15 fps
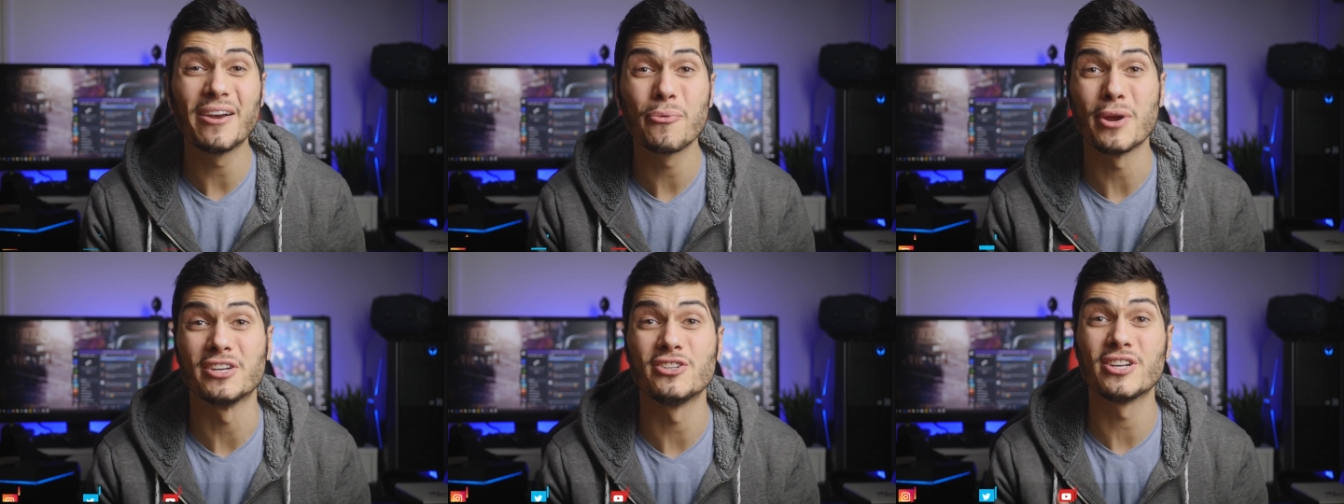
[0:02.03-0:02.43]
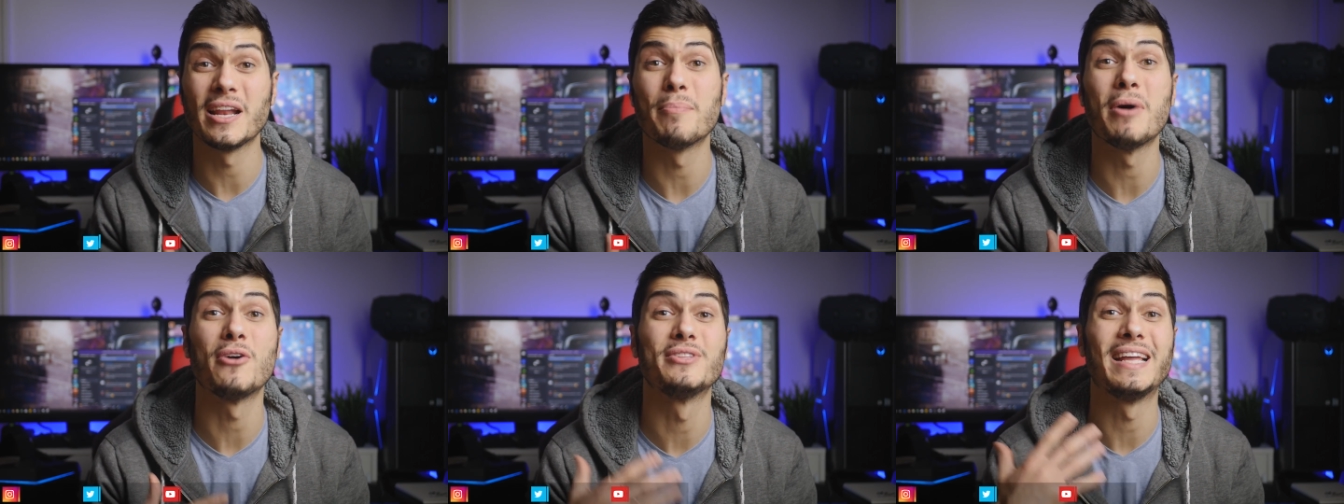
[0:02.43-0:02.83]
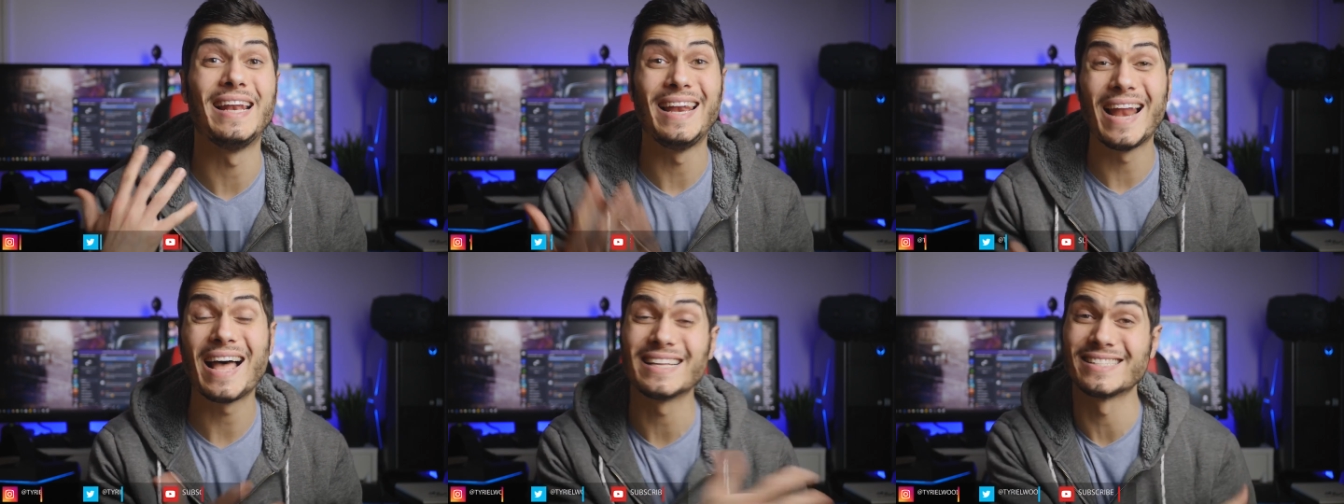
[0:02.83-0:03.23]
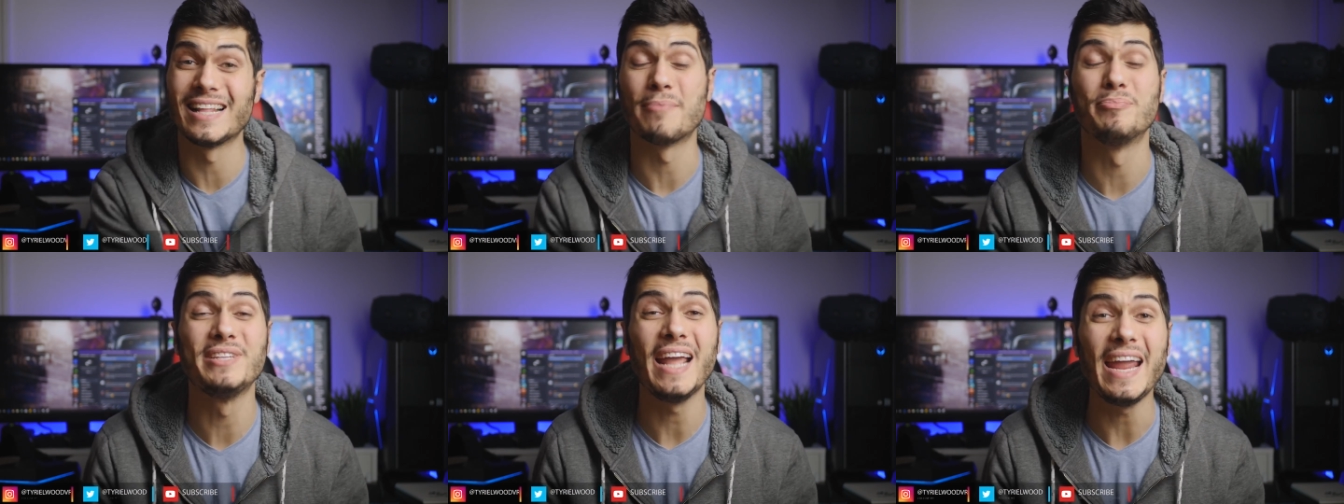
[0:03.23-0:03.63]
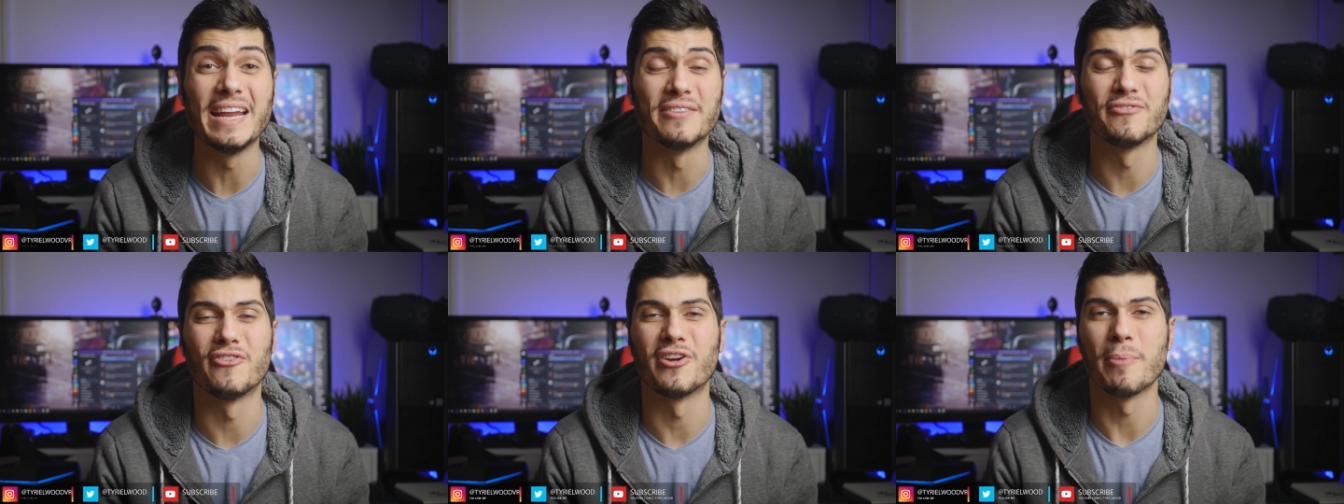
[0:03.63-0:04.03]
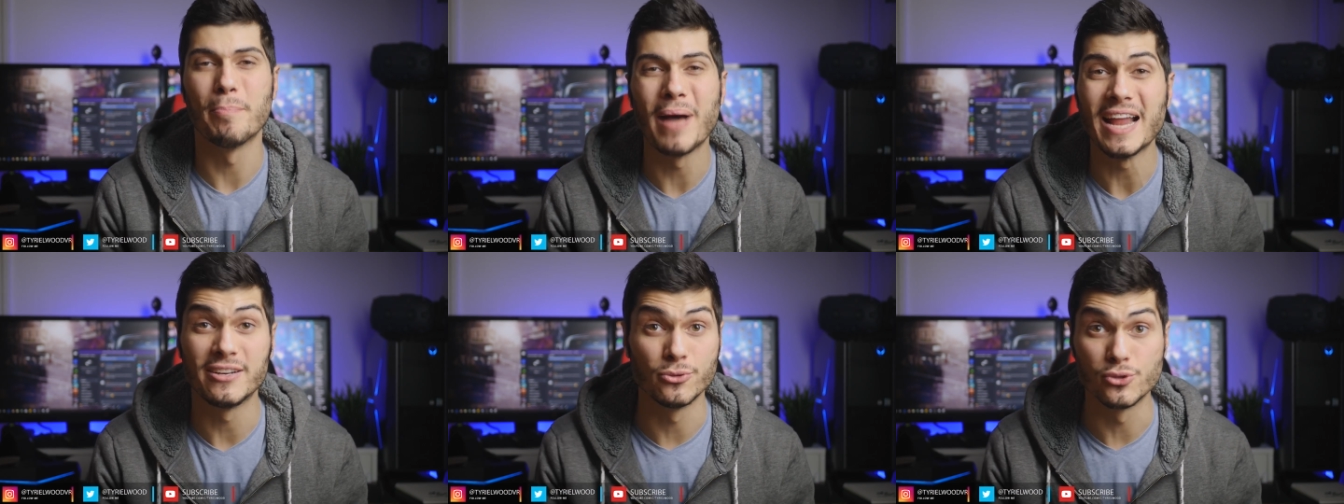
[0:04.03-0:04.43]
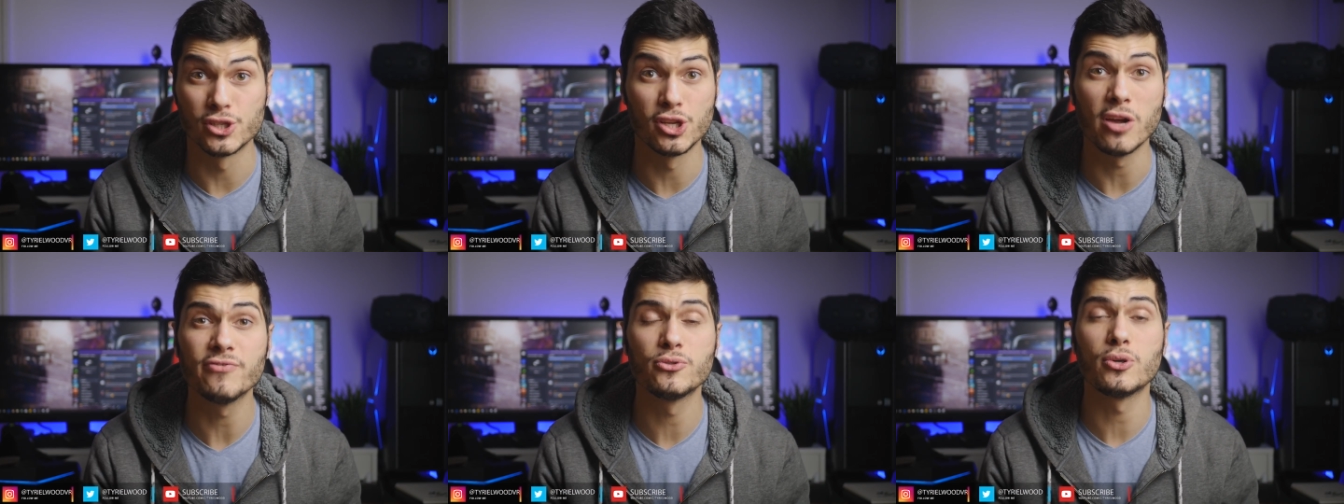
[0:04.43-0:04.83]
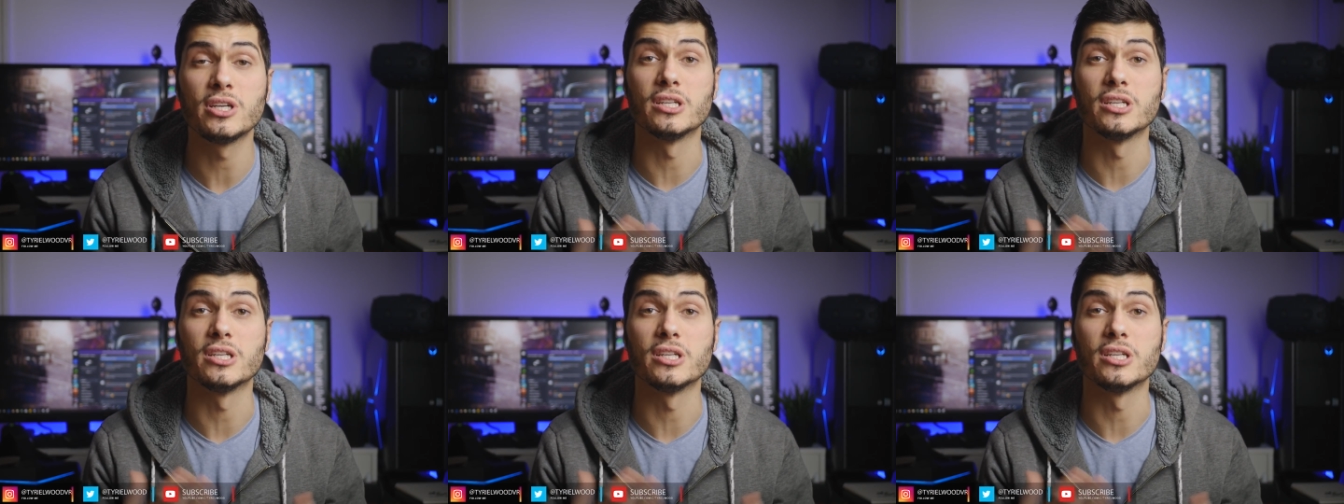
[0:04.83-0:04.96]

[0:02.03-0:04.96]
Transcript: We're talking about the last update for the PiTool software,